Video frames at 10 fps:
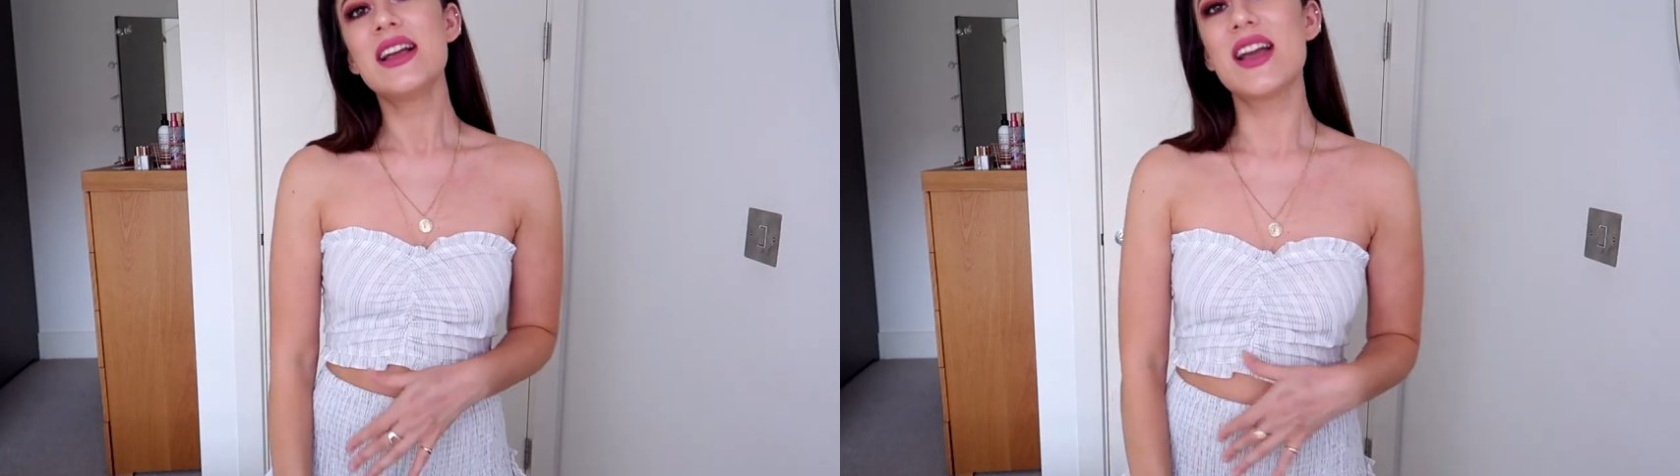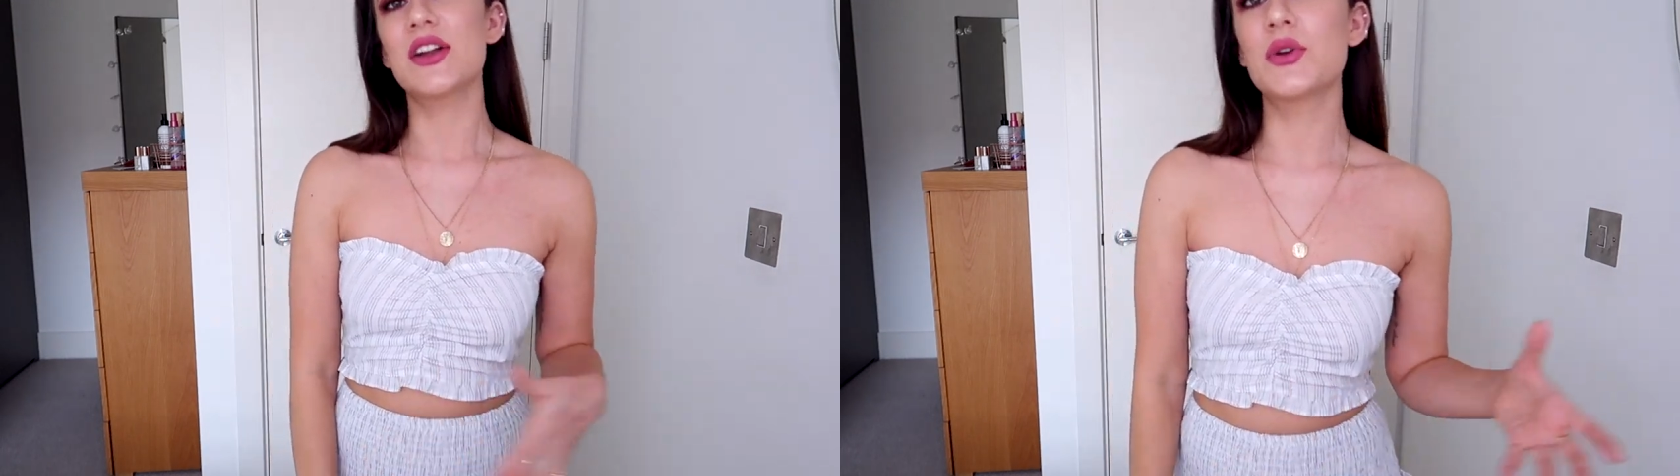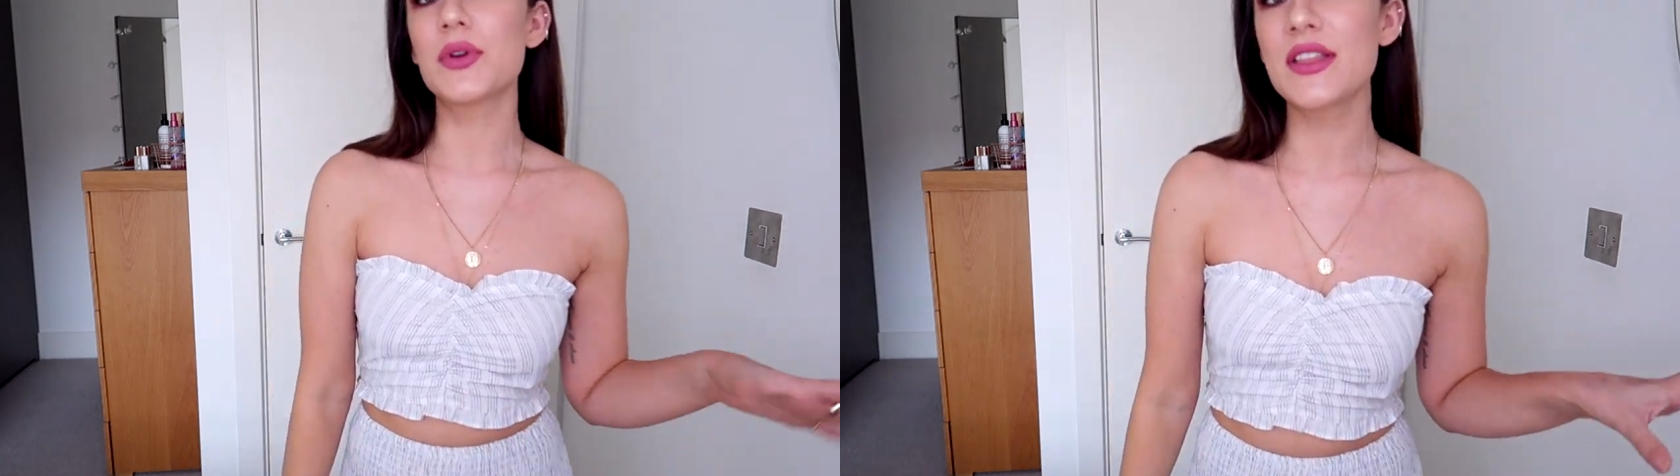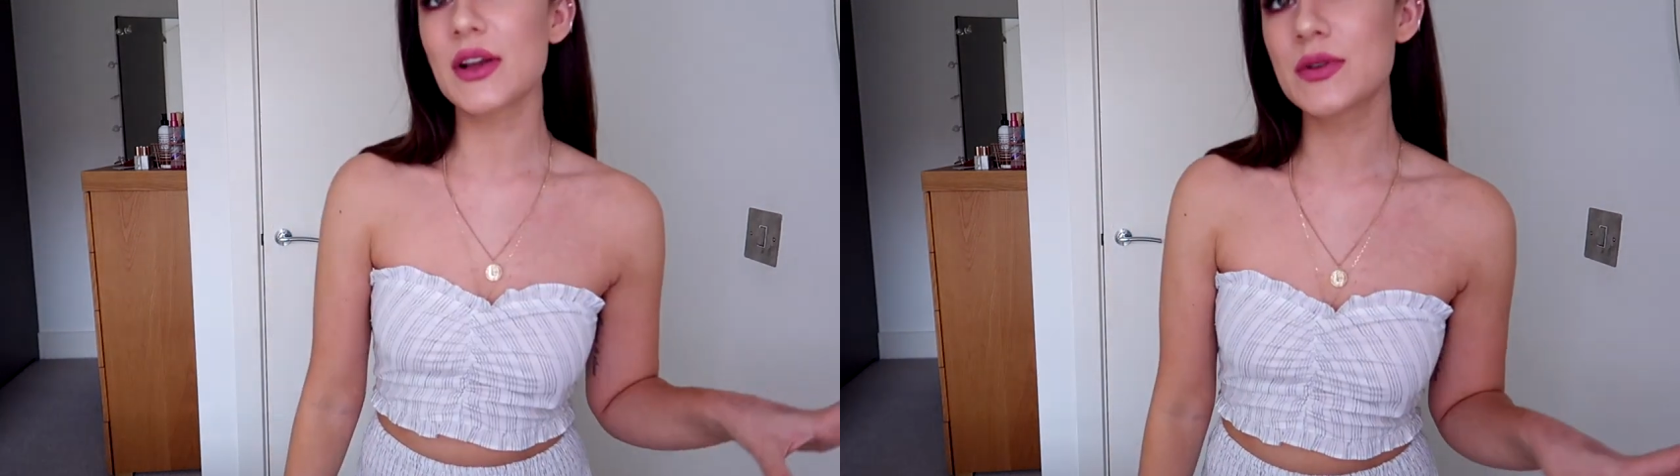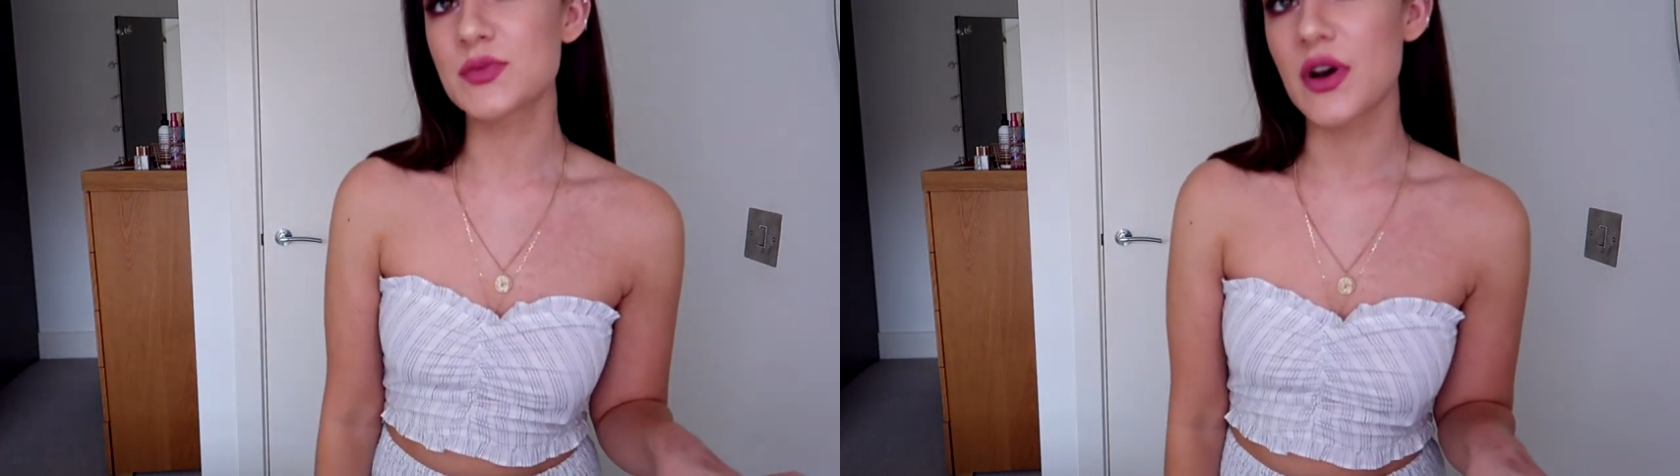Yeah, I don't really
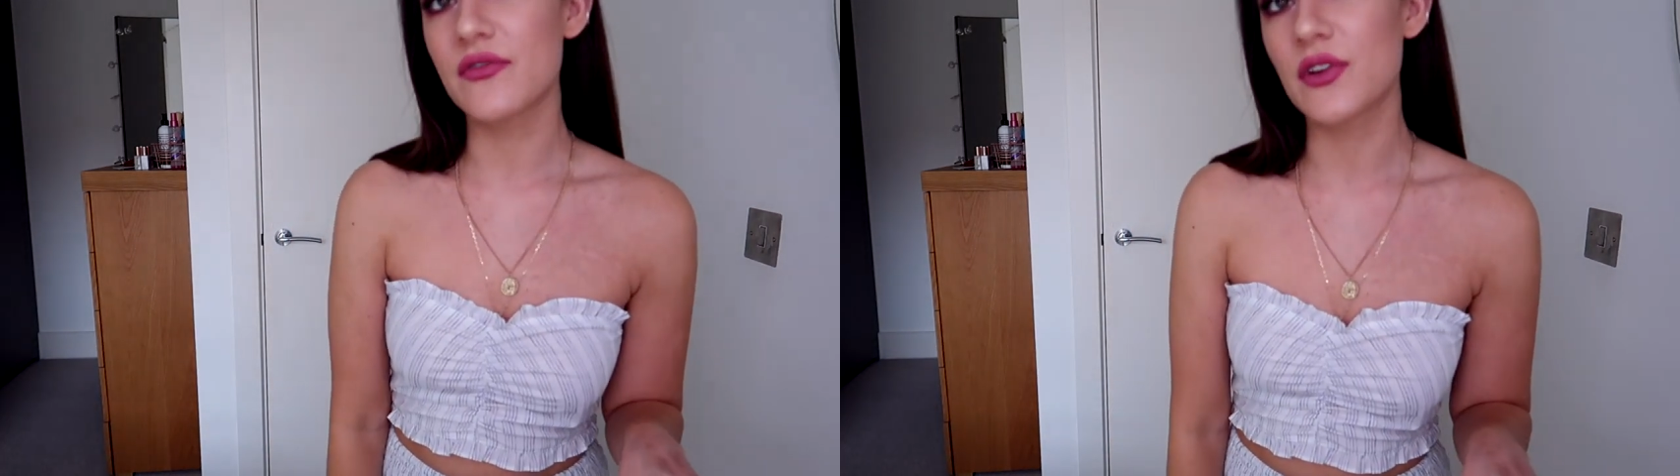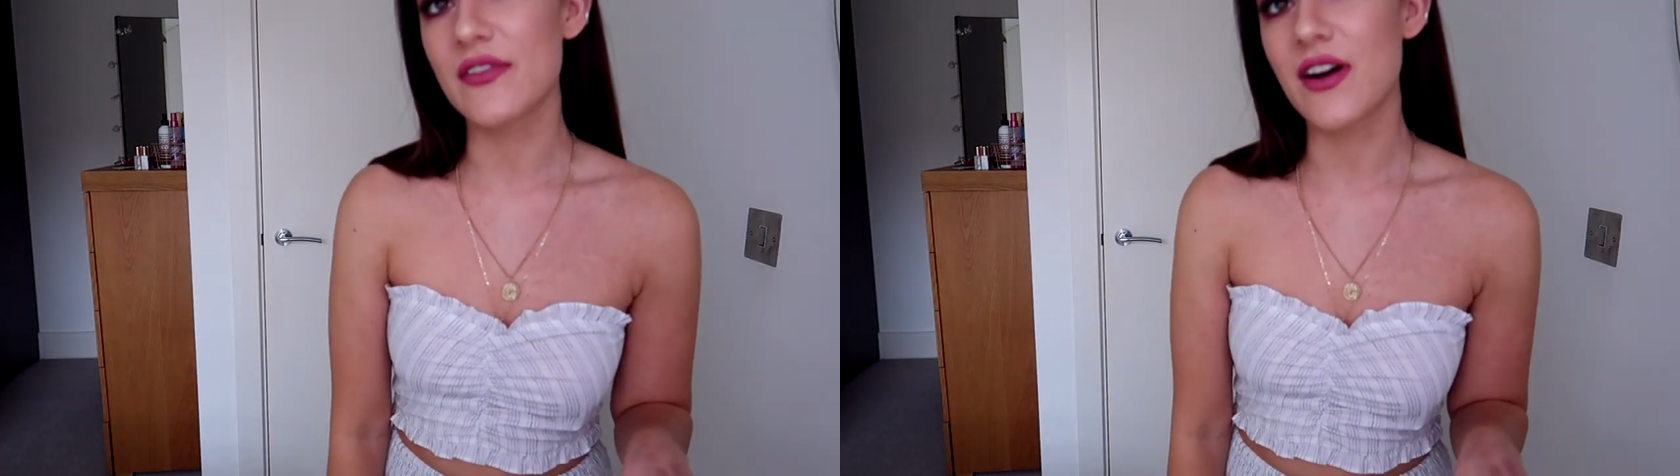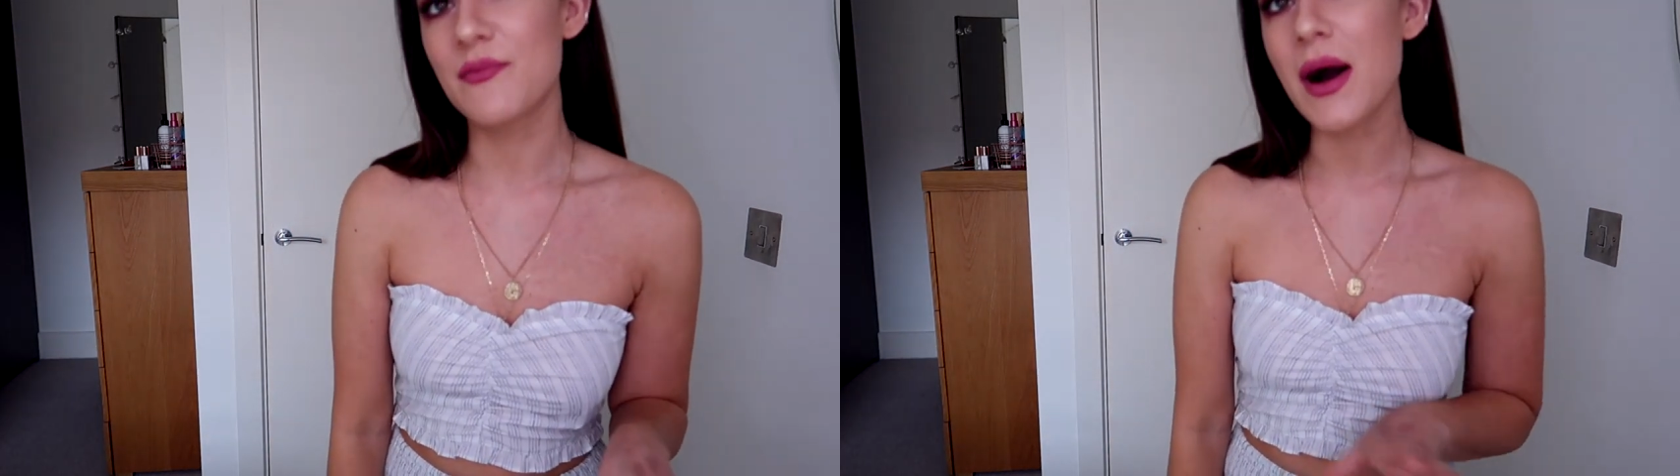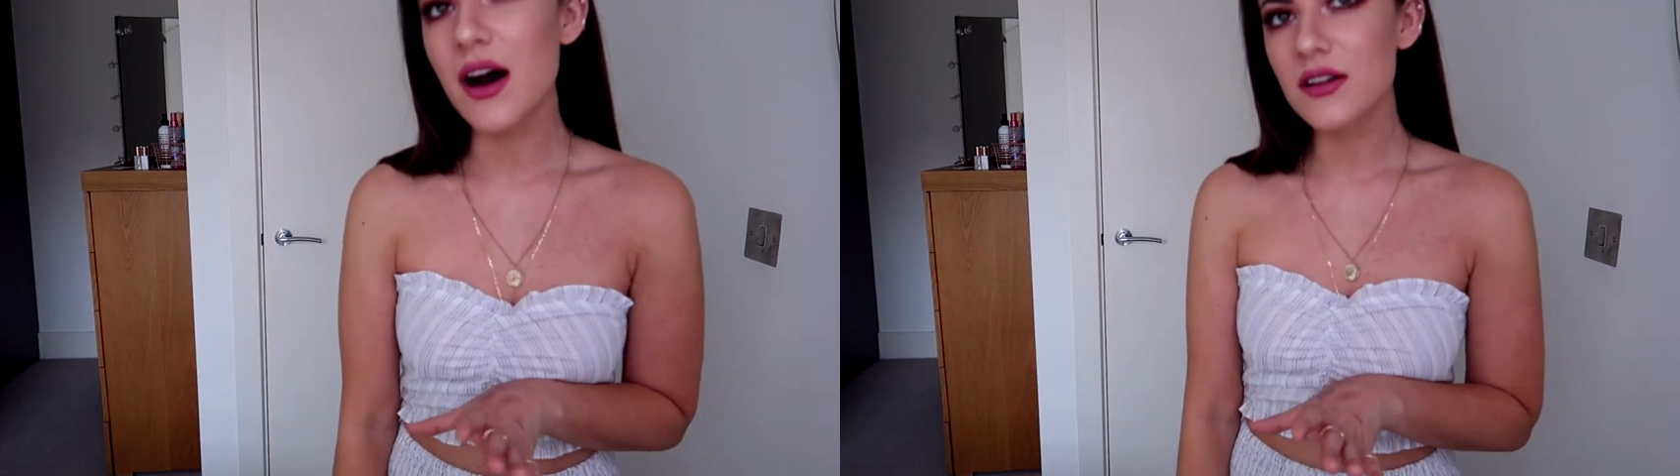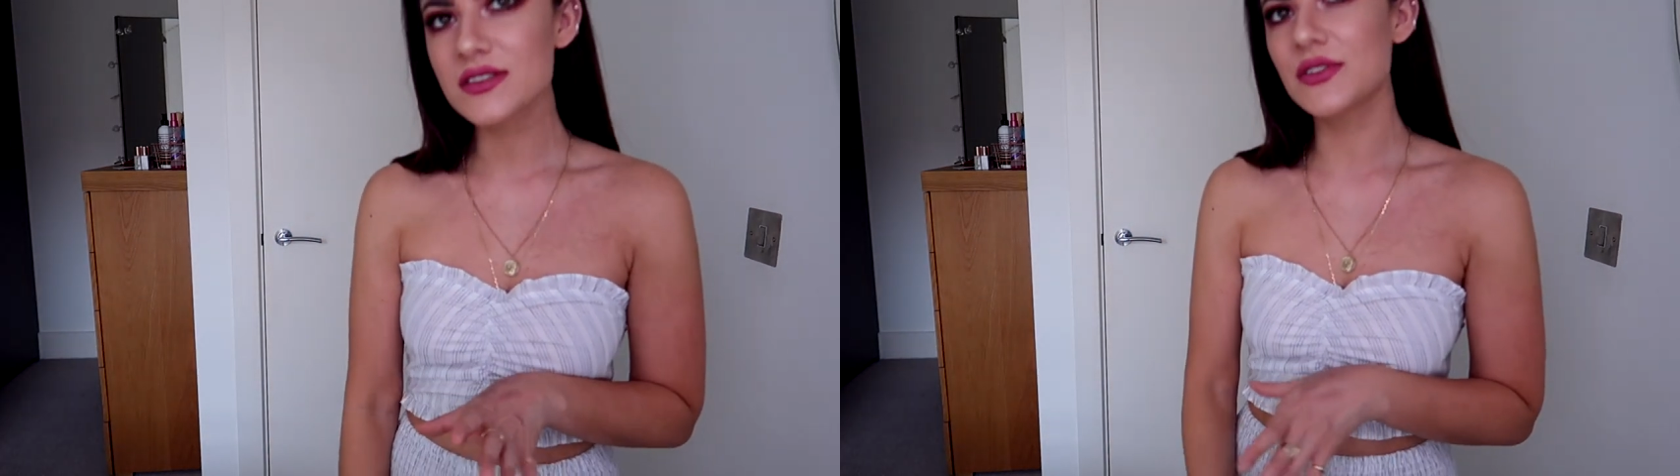think it was worth £45,